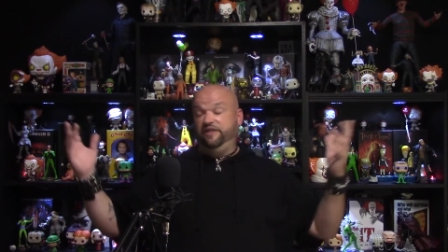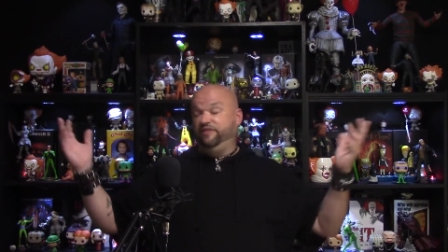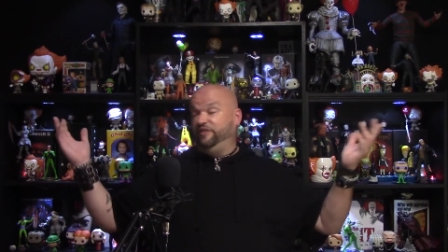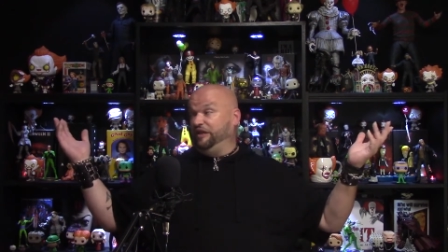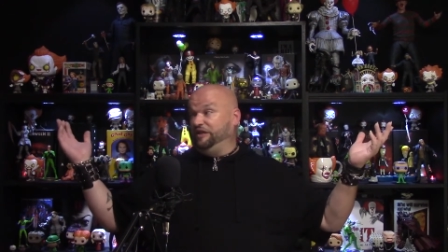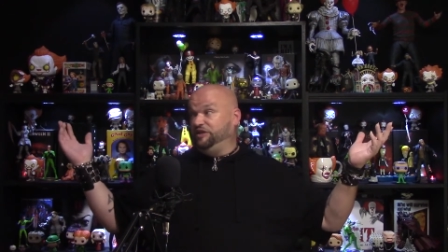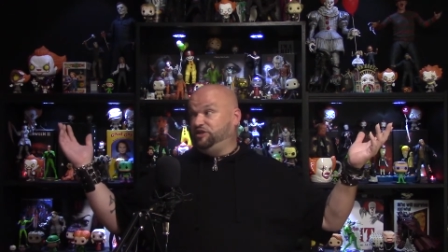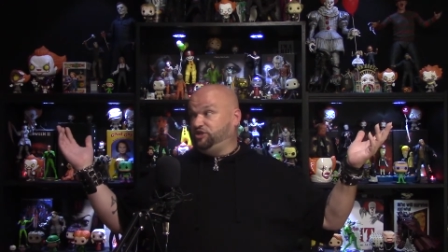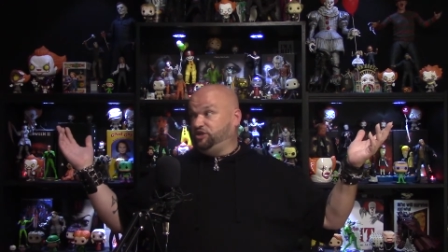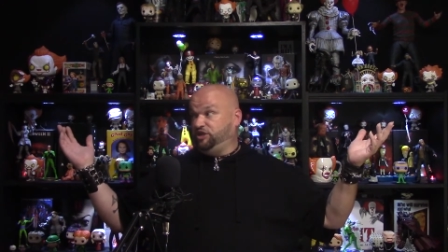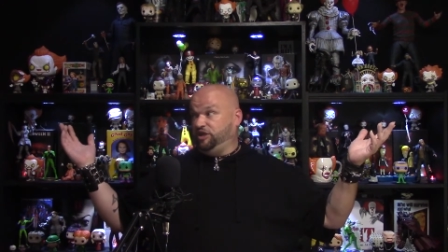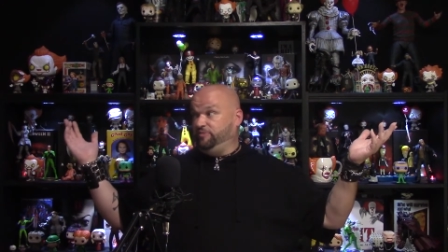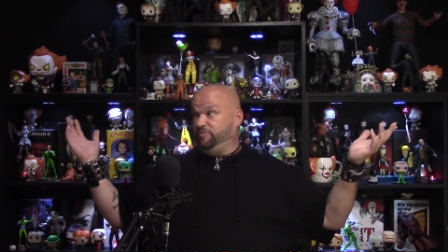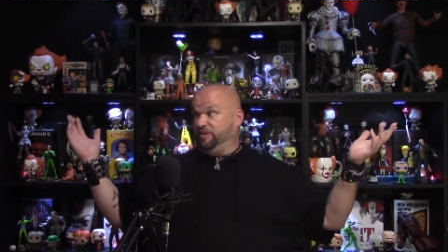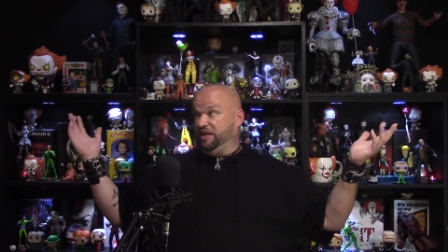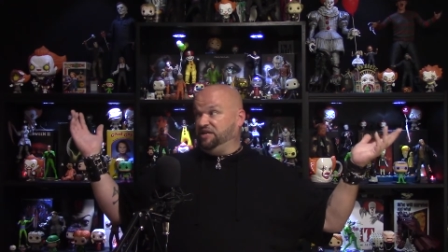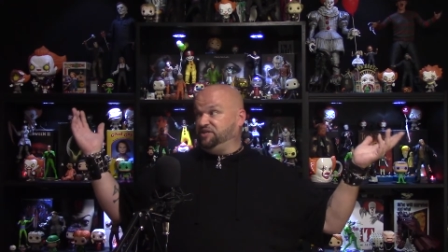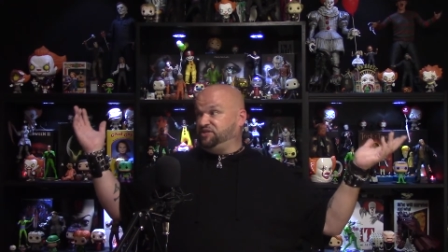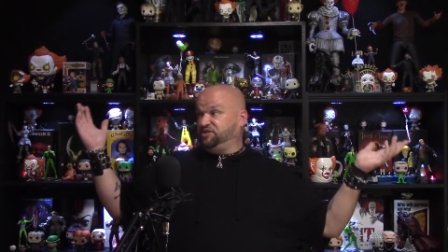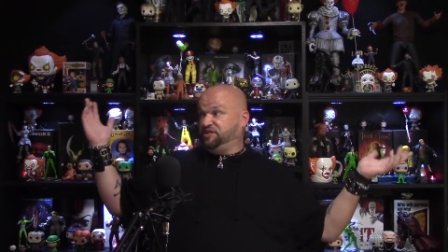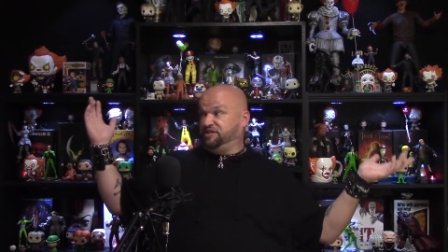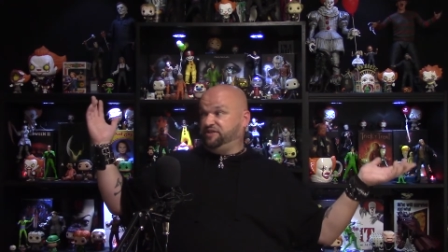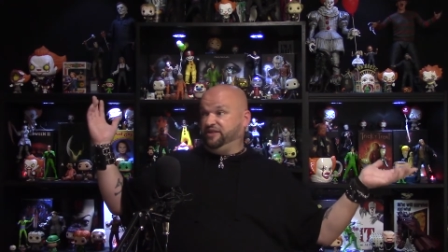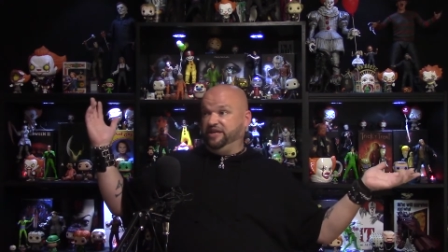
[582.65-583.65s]
and then she
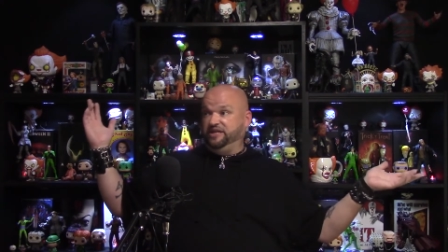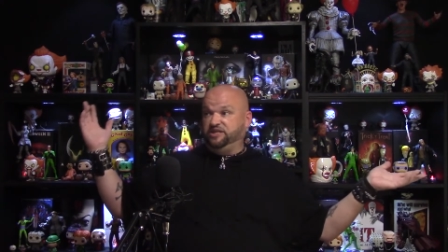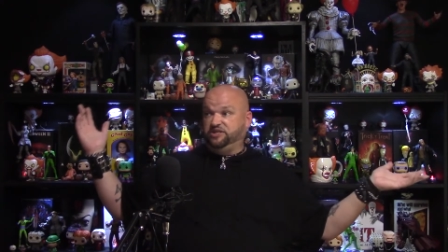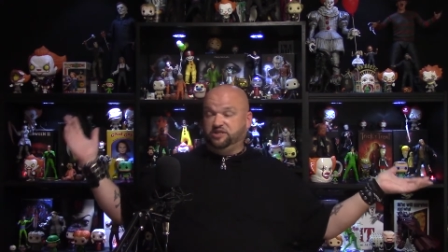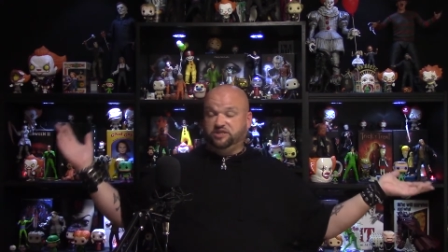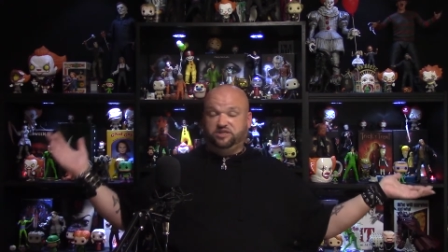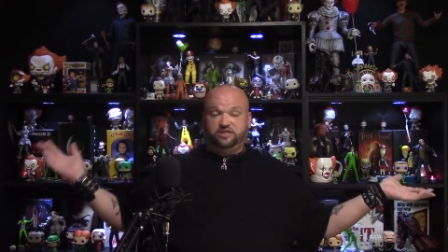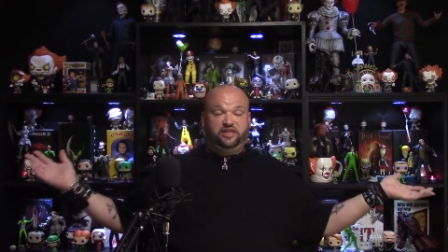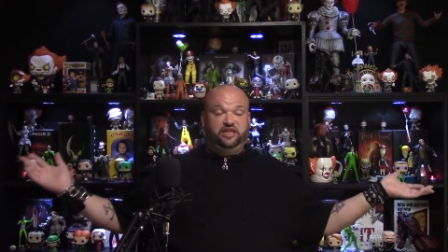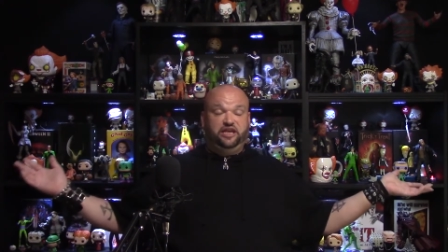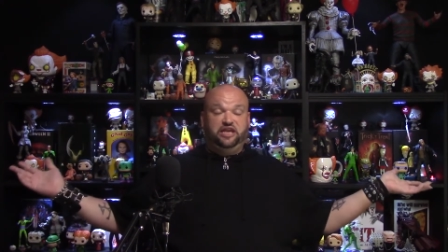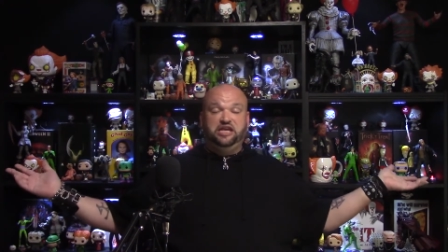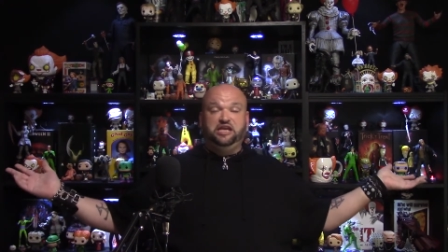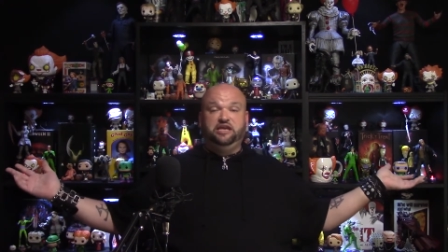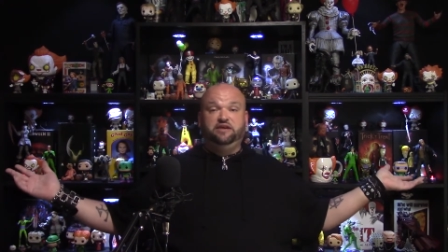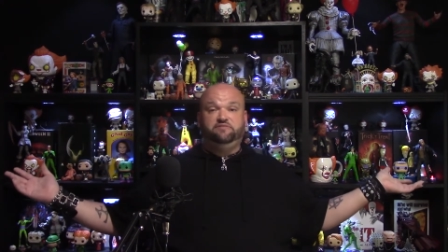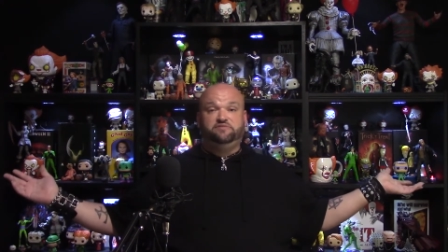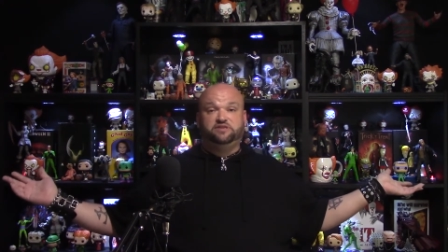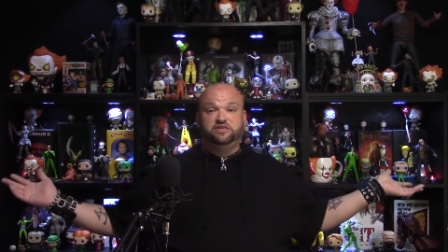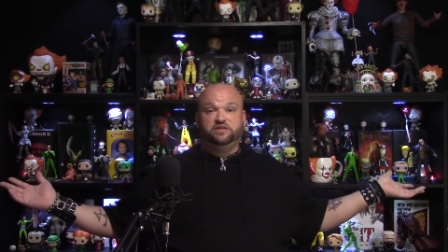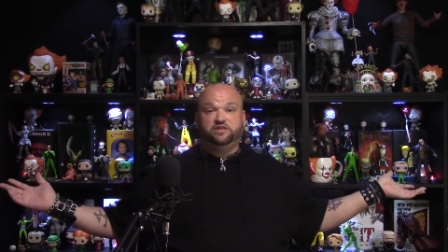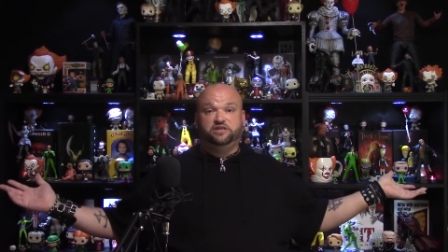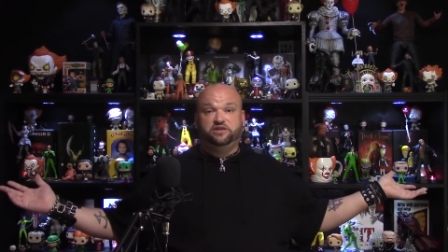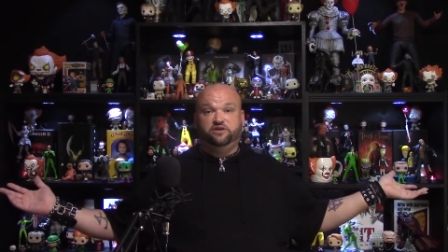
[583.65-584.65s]
basically just
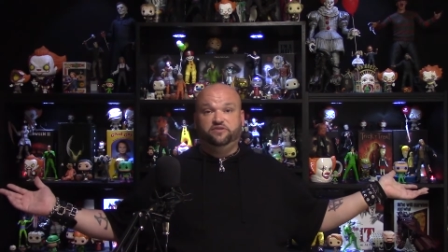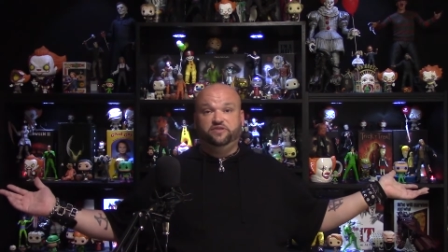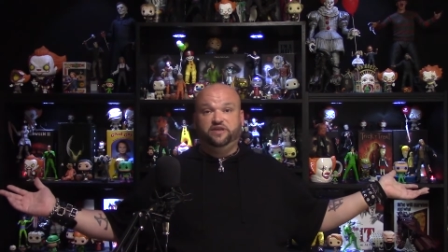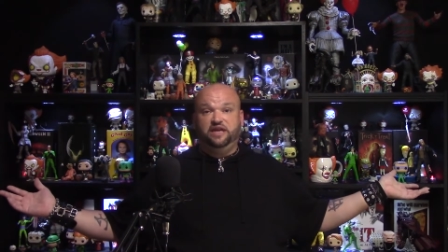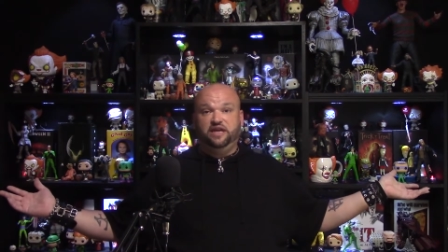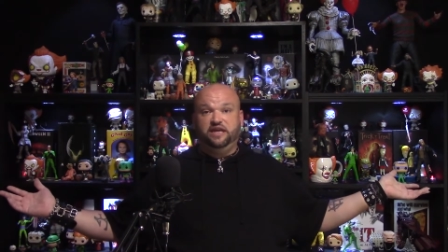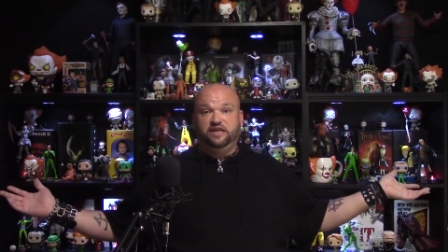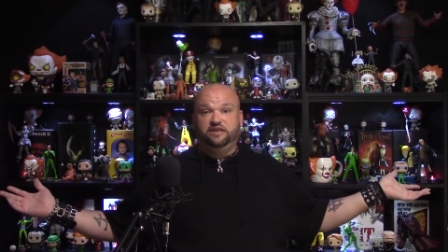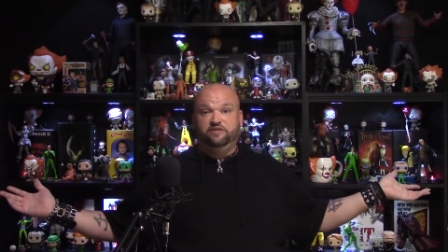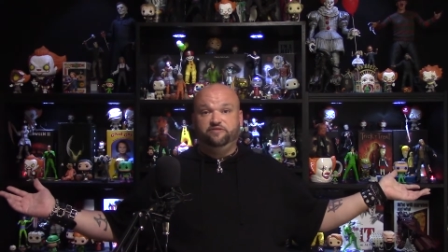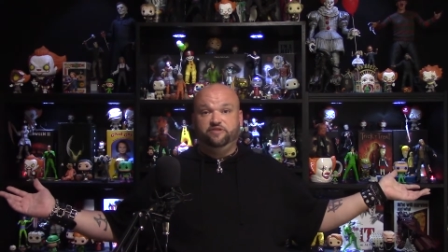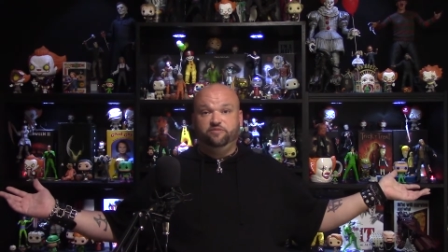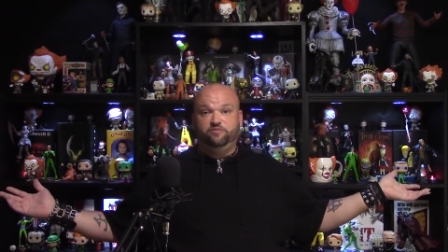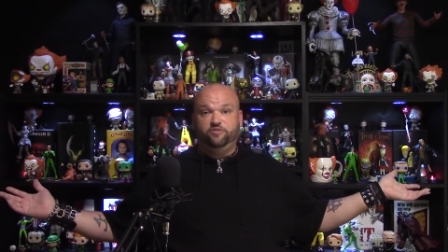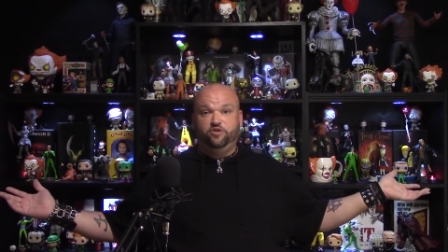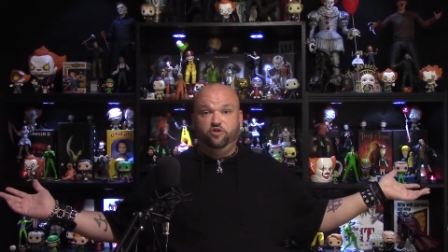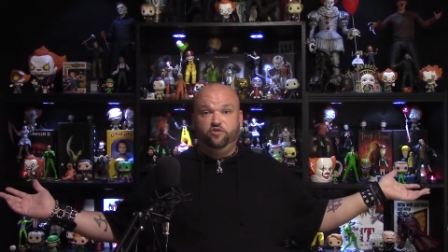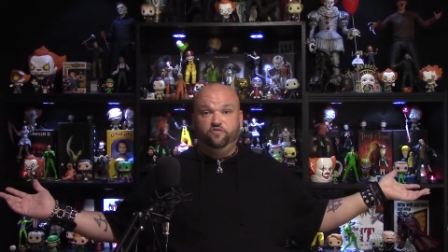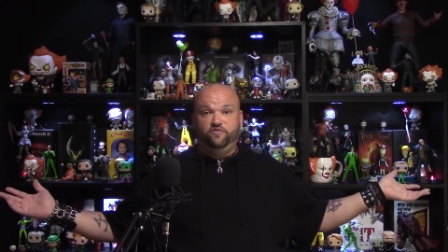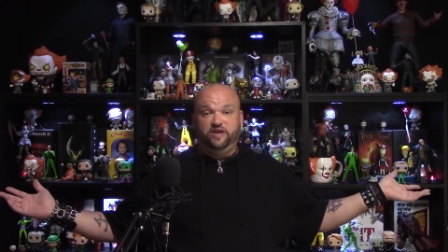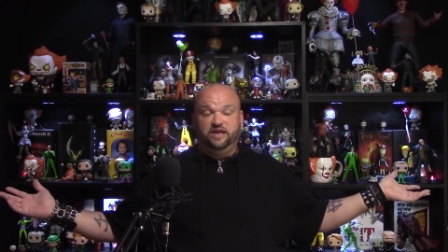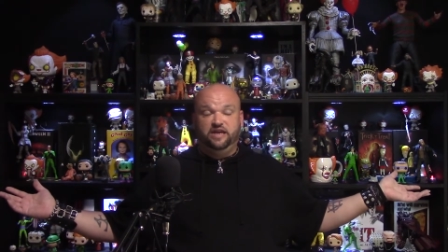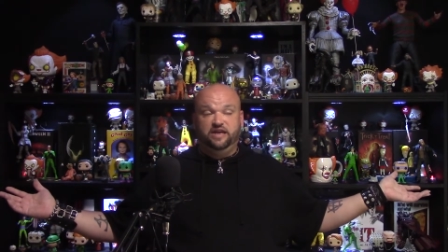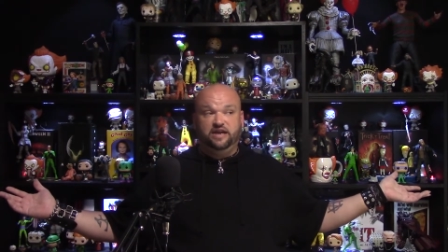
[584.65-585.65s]
leaves until the end of the
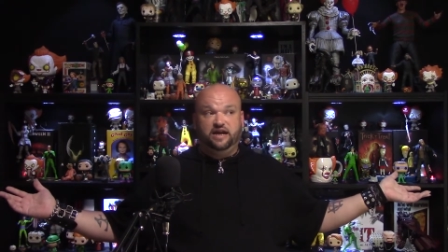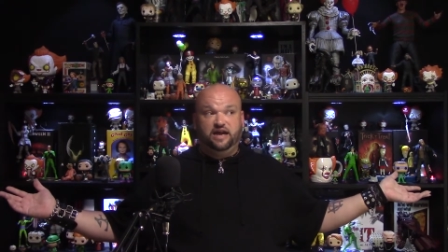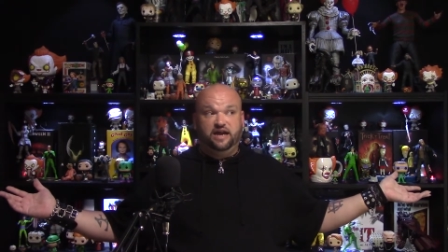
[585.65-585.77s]
movie,